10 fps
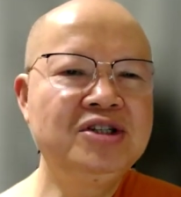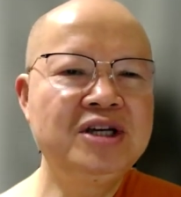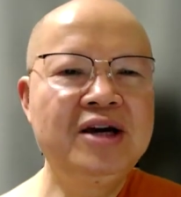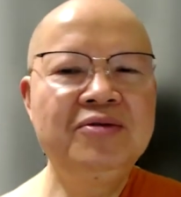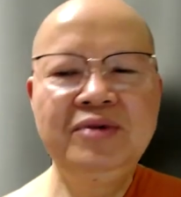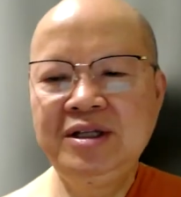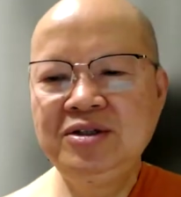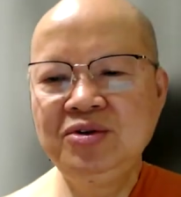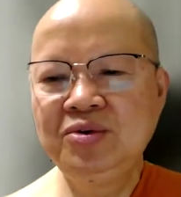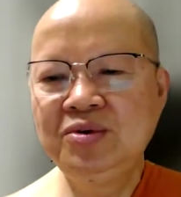share with
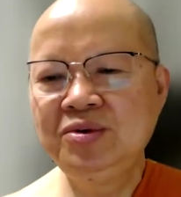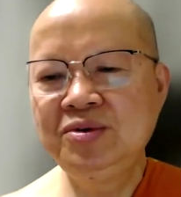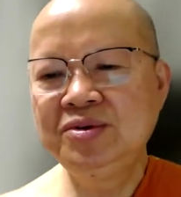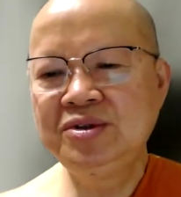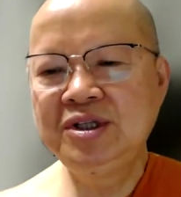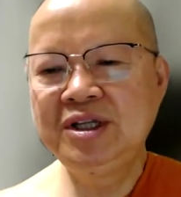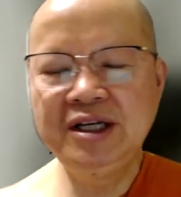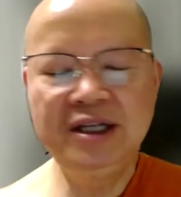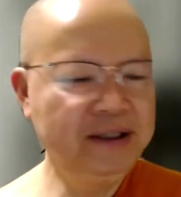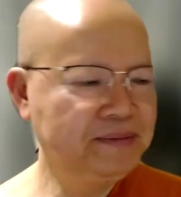you
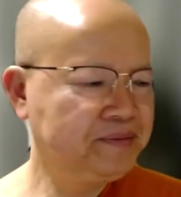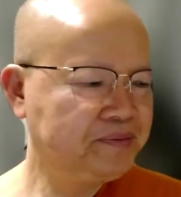today.